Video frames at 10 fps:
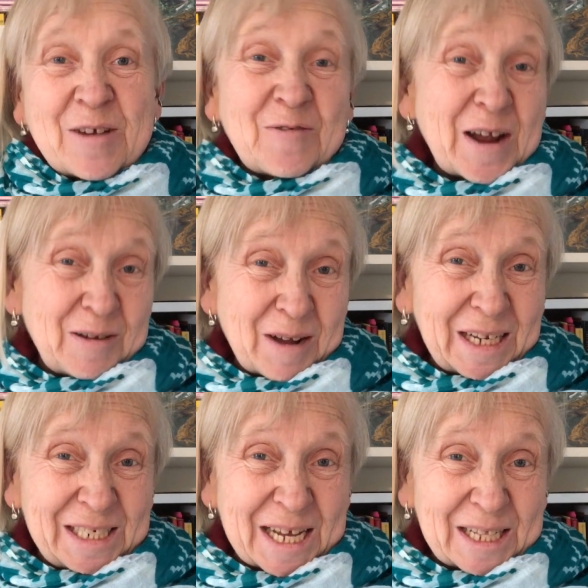Friday
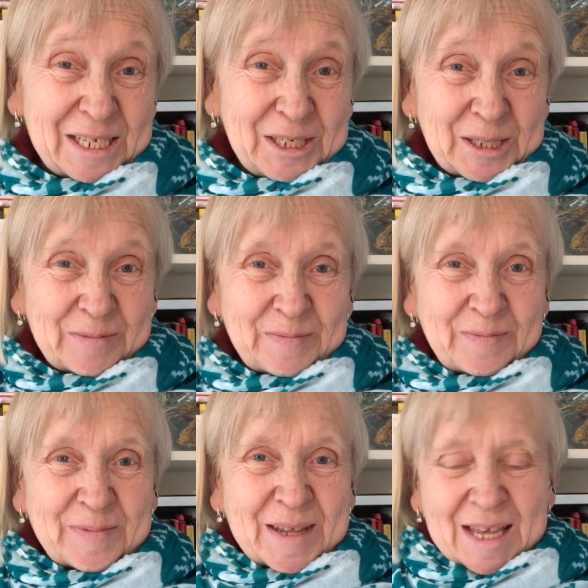Writing Challenge,
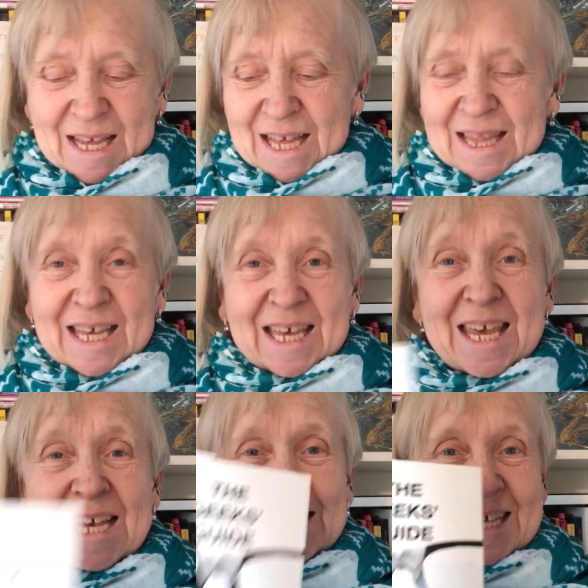The
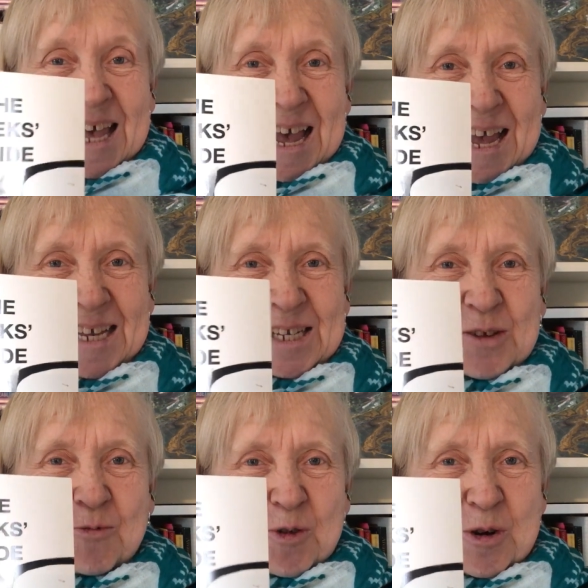Geek's Guide
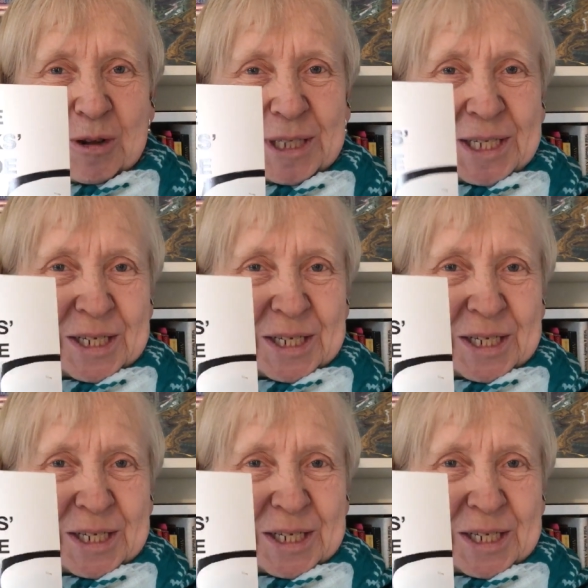to World